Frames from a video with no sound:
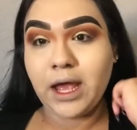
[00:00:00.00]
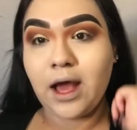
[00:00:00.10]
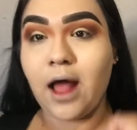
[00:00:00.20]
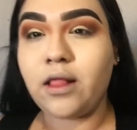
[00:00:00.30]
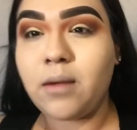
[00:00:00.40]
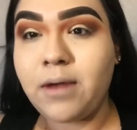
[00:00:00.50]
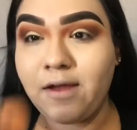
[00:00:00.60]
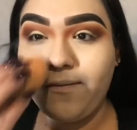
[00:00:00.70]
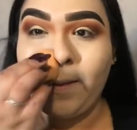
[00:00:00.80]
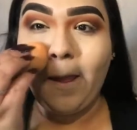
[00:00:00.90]
color, but I
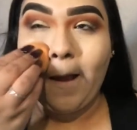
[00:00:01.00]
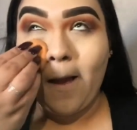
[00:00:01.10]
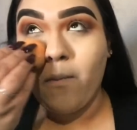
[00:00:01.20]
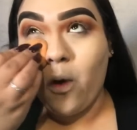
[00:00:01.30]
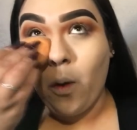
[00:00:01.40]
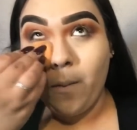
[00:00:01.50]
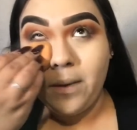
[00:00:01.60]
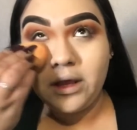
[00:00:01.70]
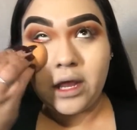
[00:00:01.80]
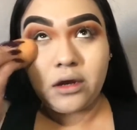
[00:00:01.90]
feel like I'm
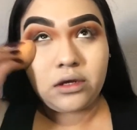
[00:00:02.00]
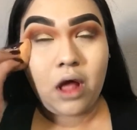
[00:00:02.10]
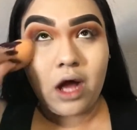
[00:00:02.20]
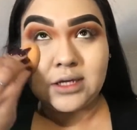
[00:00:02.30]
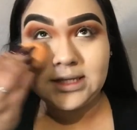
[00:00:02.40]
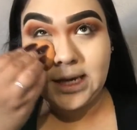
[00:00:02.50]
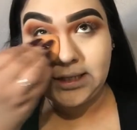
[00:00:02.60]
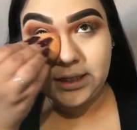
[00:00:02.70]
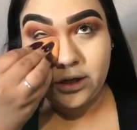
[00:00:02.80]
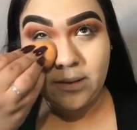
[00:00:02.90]
hoping that it'll
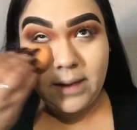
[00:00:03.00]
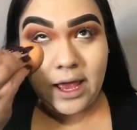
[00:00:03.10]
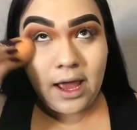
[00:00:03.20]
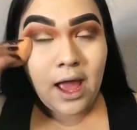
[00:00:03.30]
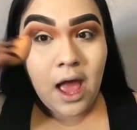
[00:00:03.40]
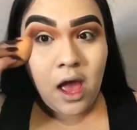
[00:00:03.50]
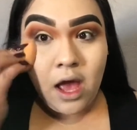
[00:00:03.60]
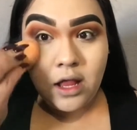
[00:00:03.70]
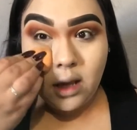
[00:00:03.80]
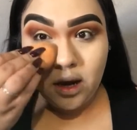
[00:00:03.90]
oxidize a little bit.
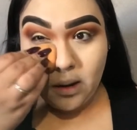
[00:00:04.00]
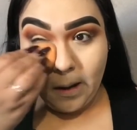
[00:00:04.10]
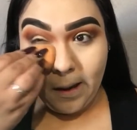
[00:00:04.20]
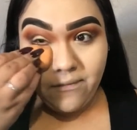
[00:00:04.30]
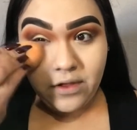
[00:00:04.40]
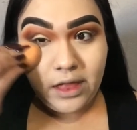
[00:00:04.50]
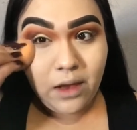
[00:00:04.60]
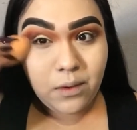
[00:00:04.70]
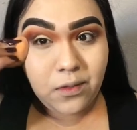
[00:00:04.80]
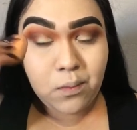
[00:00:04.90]
And then I feel
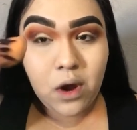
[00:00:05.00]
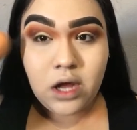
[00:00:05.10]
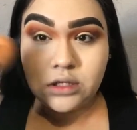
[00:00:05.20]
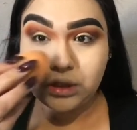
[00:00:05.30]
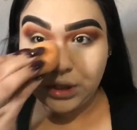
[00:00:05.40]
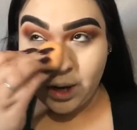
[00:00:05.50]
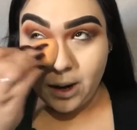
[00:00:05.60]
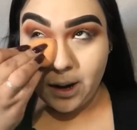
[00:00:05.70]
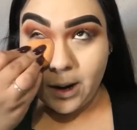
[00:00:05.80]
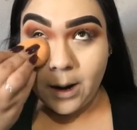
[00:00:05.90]
like with
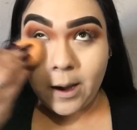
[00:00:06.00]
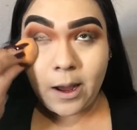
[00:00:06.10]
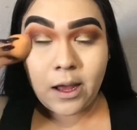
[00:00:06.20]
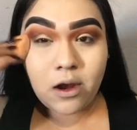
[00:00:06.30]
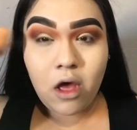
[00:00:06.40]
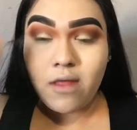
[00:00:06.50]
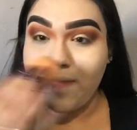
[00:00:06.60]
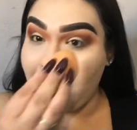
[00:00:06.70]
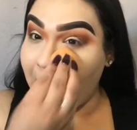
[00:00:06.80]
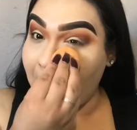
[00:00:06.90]
bronzer and all
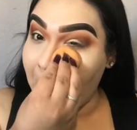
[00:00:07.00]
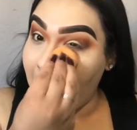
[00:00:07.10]
that,